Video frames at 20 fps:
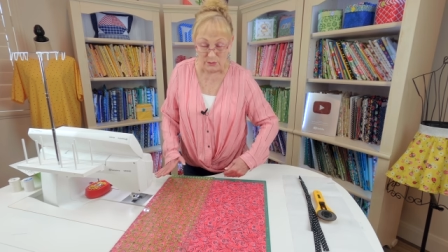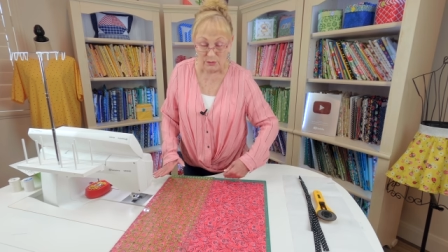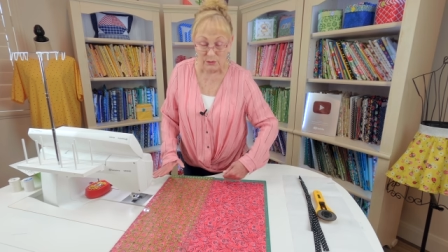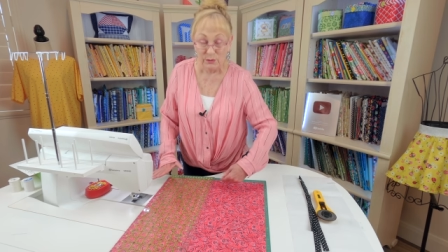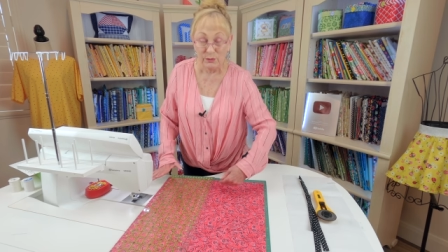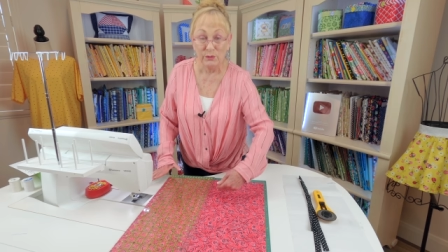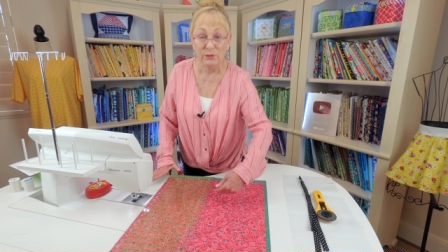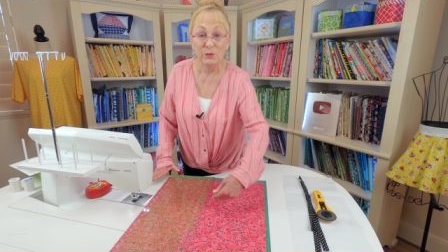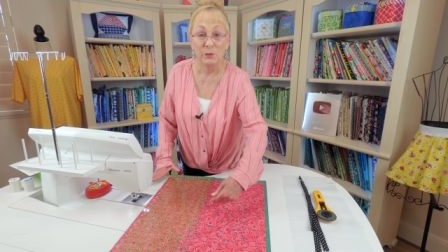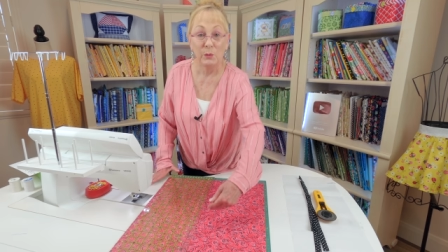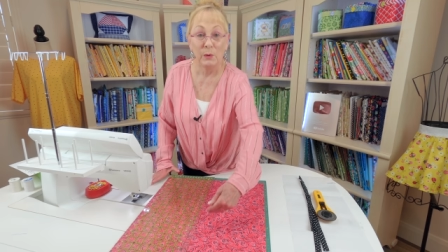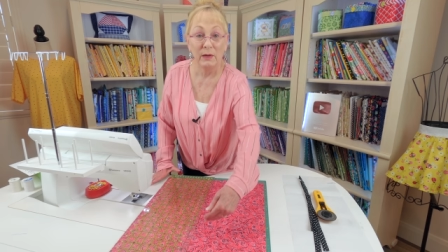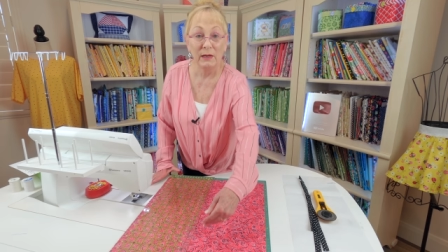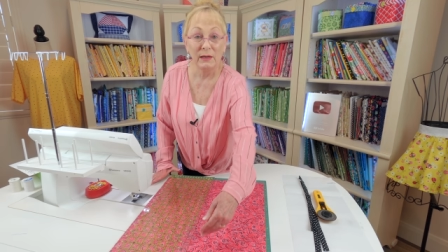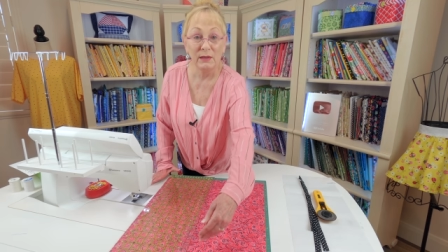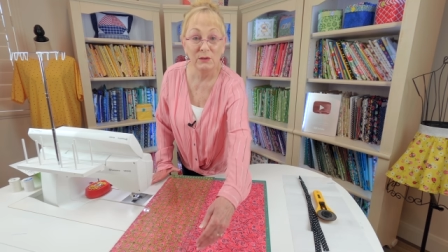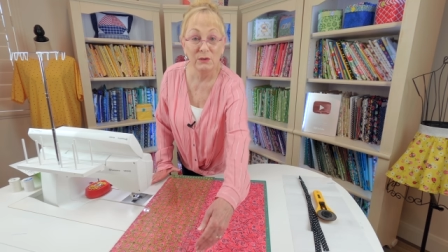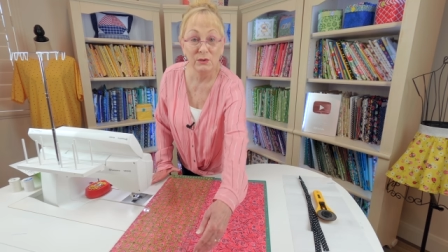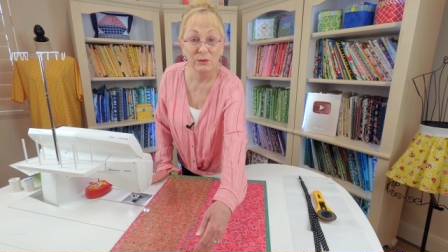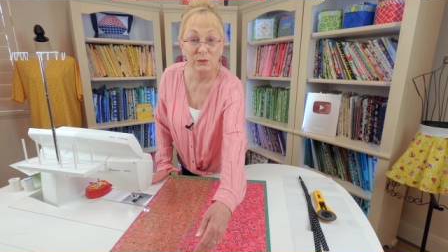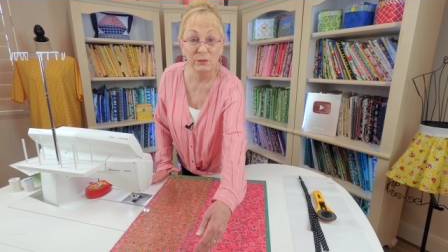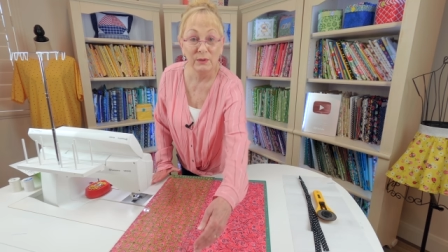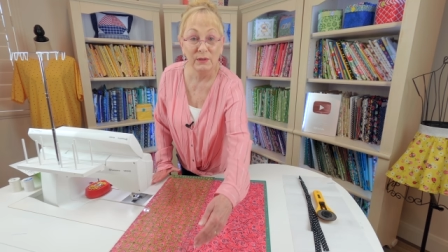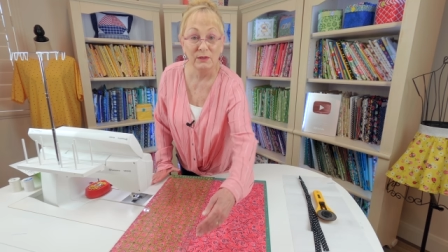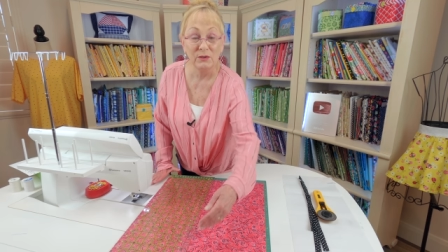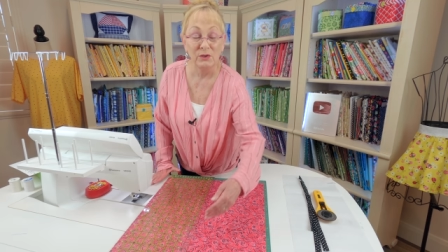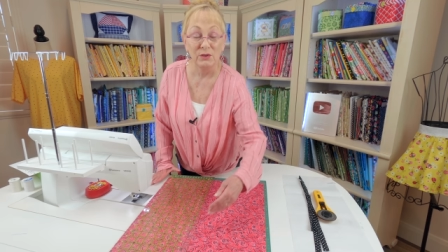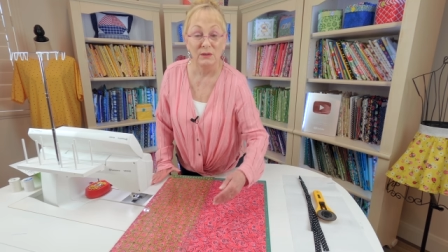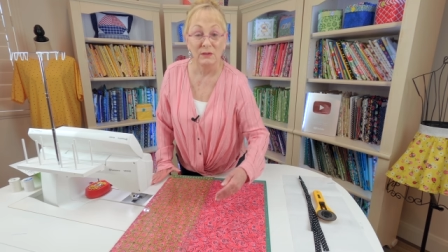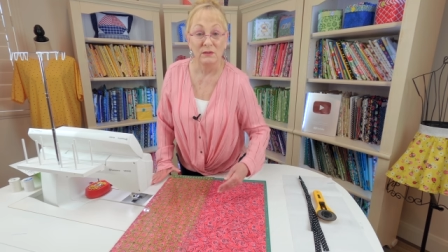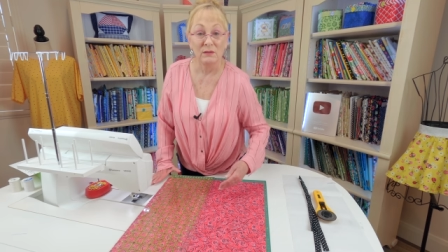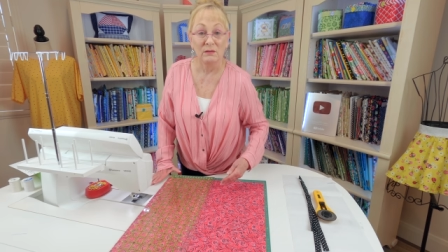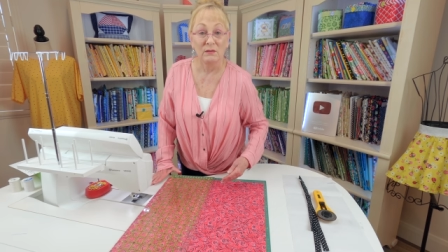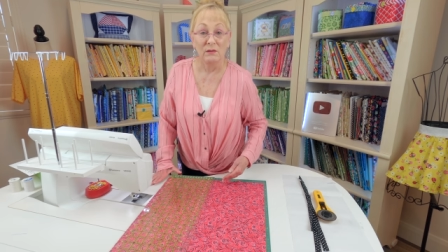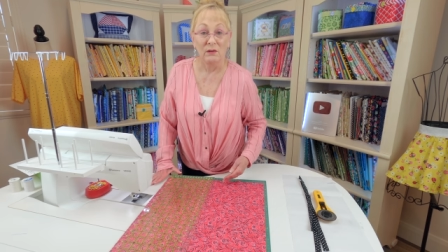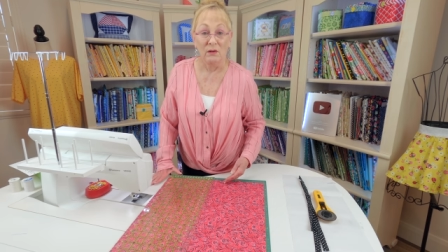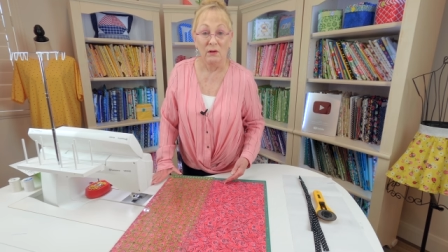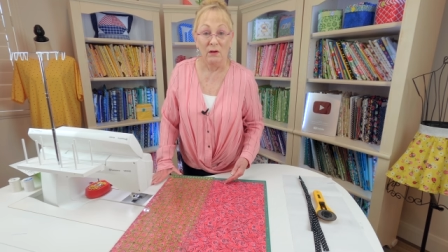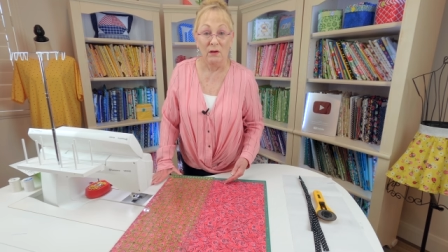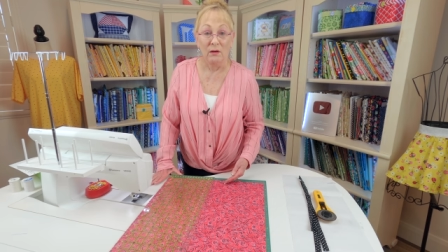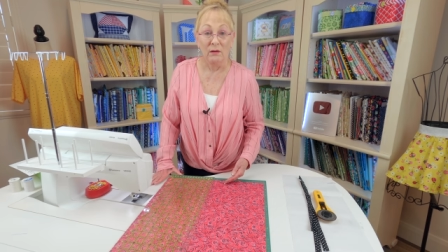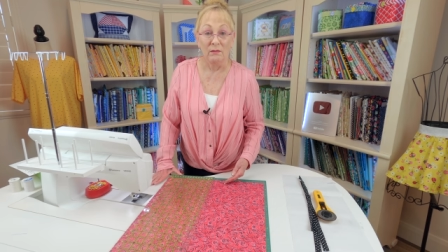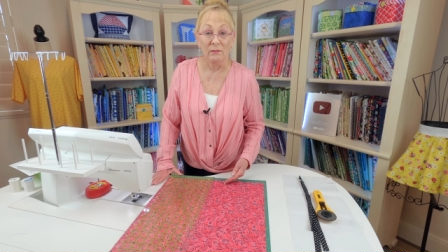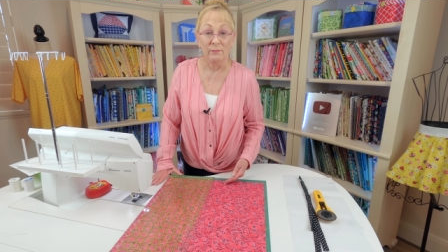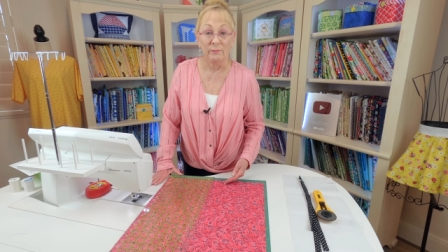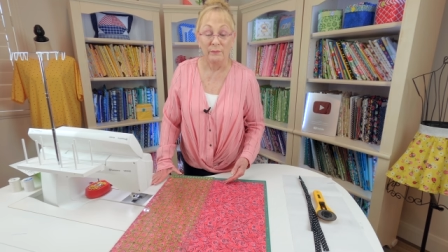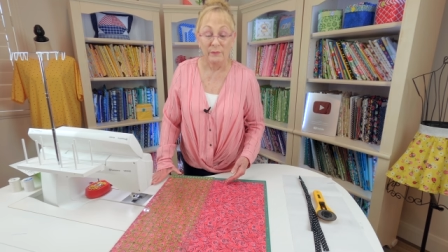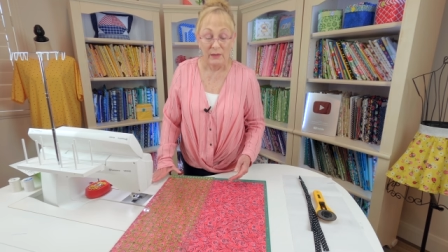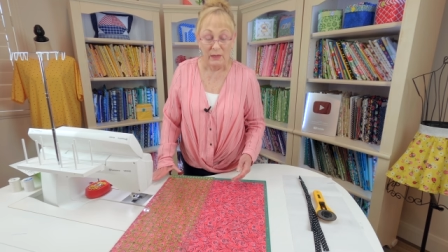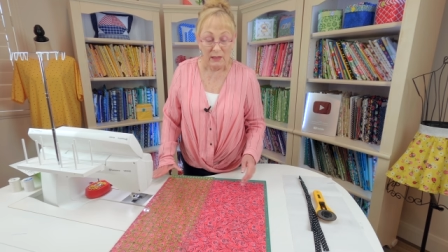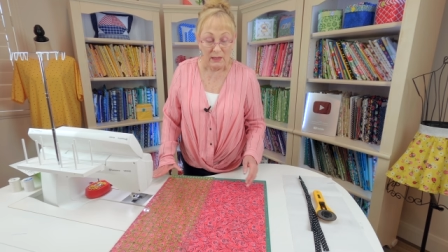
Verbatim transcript: to 22 inches long.